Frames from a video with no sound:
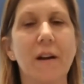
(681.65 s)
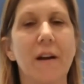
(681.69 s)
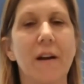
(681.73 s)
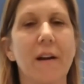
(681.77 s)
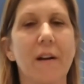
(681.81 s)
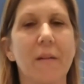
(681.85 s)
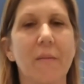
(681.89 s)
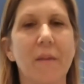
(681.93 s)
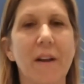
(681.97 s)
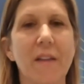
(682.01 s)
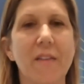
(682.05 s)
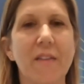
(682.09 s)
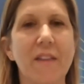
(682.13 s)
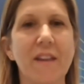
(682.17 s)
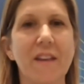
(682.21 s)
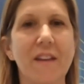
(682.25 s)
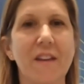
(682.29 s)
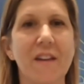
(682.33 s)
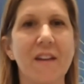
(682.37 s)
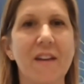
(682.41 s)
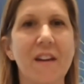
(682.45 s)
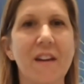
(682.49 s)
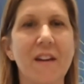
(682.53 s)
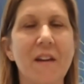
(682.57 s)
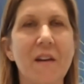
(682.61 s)
Um, I think
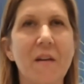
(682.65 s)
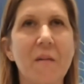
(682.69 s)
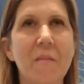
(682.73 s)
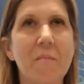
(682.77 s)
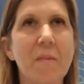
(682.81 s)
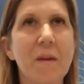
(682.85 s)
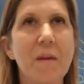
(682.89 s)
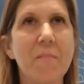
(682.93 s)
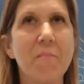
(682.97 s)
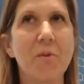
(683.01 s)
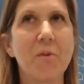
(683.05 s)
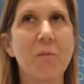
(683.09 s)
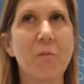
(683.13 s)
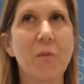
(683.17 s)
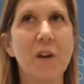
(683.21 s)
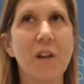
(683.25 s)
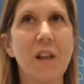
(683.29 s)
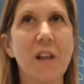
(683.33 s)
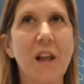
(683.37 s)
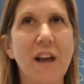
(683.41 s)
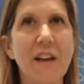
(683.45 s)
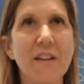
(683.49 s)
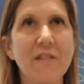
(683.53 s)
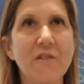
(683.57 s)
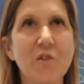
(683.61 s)
people
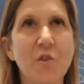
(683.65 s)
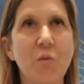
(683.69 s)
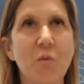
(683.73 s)
realized